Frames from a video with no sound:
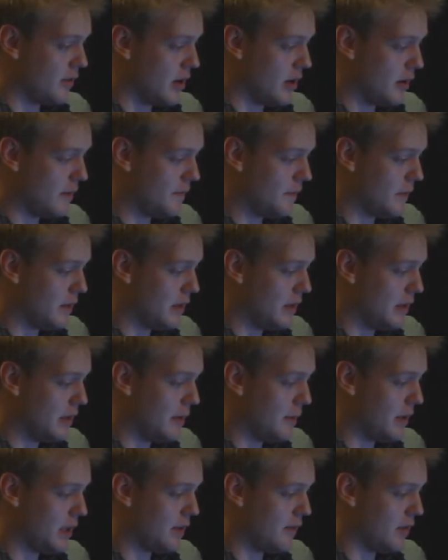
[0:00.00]
of all,
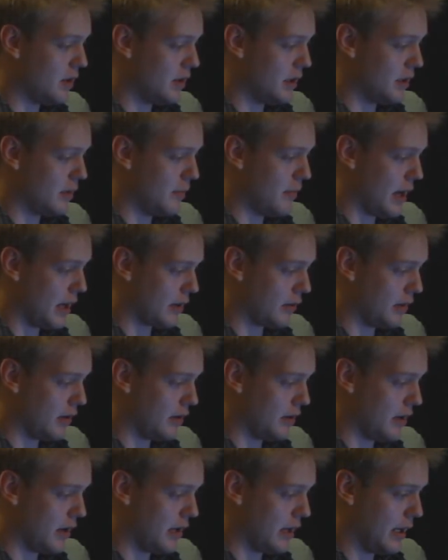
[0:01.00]
let me give you a little
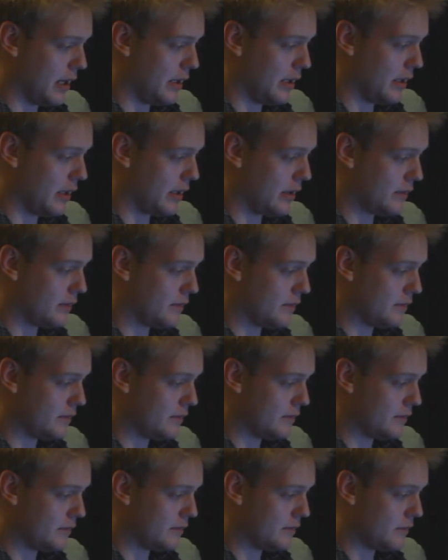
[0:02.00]
background on editing.
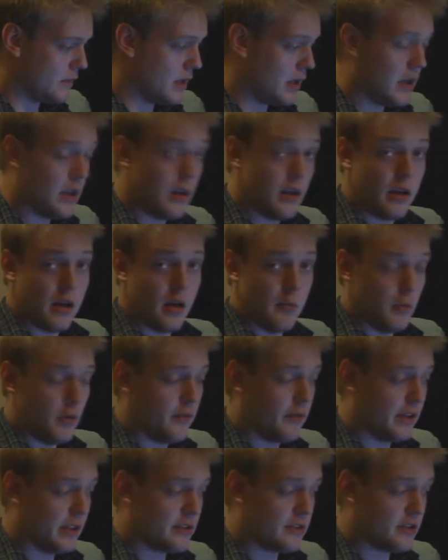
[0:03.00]
A
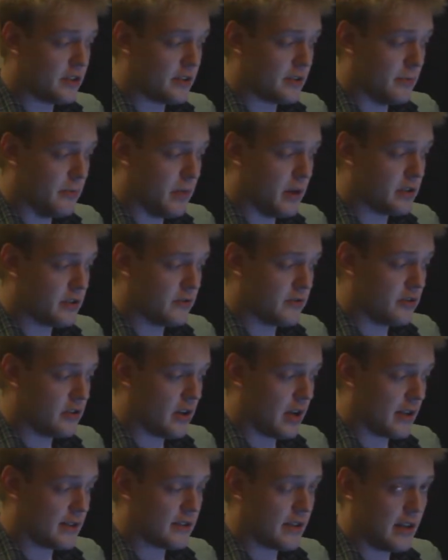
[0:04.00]
movie is just a bunch of
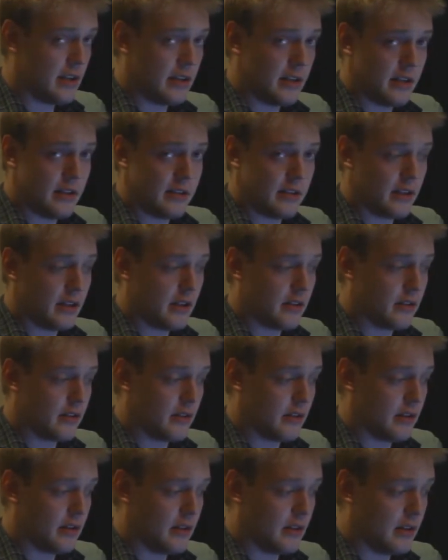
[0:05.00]
shots edited
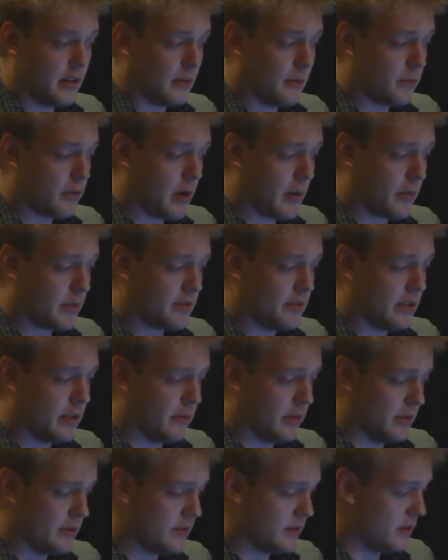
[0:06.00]
together in a proper
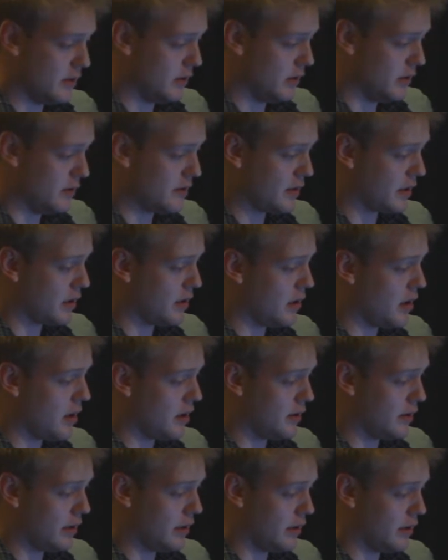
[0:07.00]
sequence using a
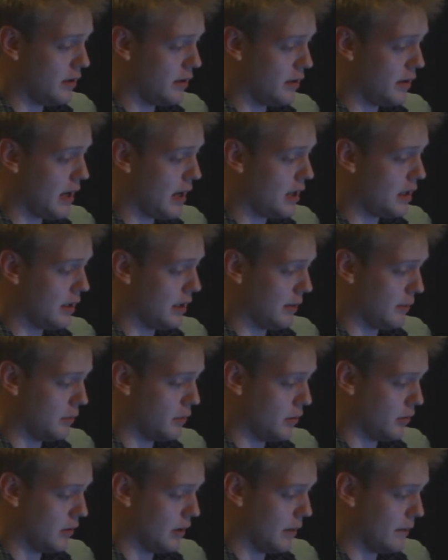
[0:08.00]
non-linear editing
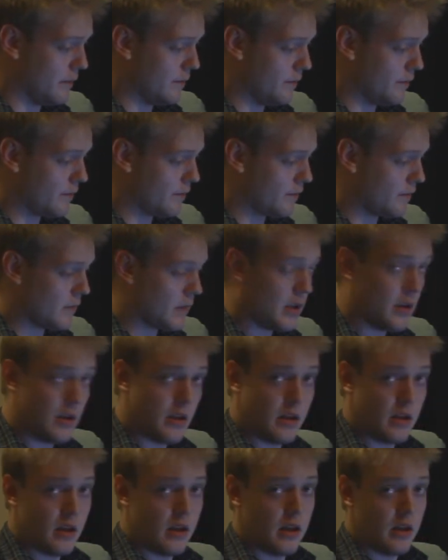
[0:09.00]
program.
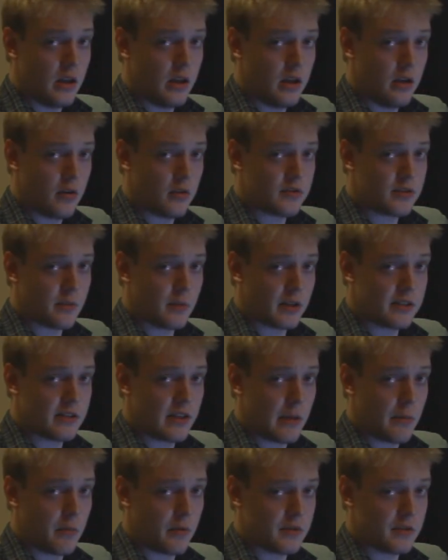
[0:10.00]
Here are some
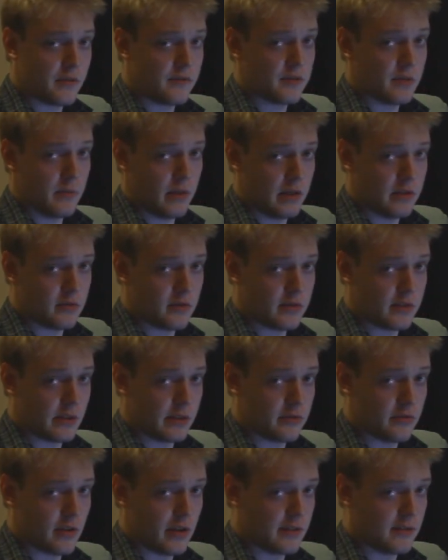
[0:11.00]
examples of some
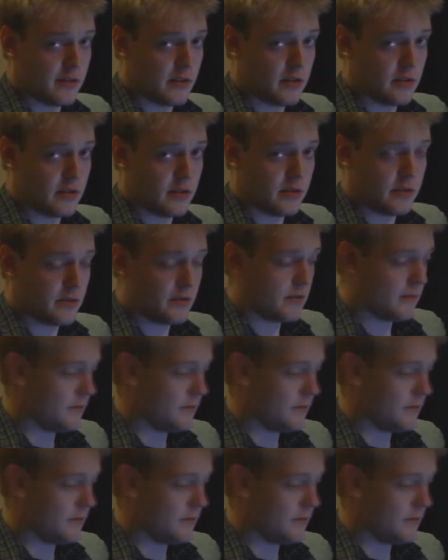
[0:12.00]
interesting transitions.